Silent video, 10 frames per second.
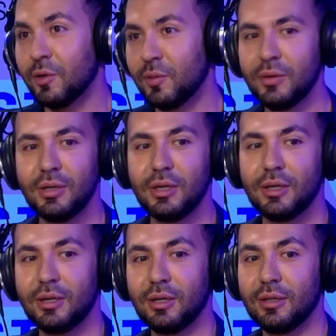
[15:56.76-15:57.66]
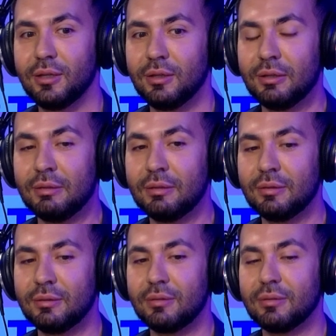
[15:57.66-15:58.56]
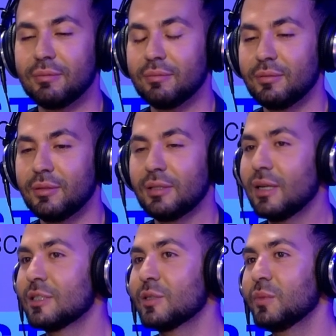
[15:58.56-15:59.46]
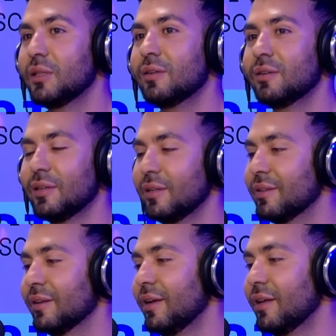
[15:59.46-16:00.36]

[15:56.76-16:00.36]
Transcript: know? And it doesn't matter that